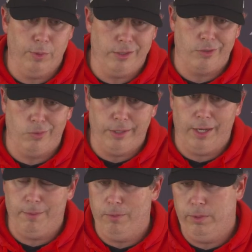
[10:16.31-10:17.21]
we
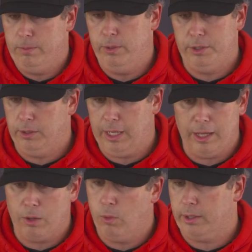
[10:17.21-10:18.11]
still got a
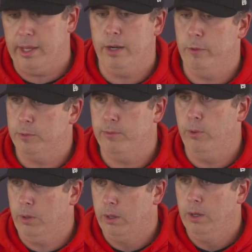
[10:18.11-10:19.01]
lot of work ahead of us
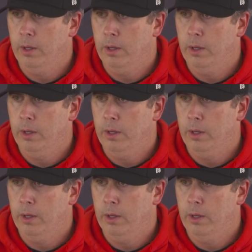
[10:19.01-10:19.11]
before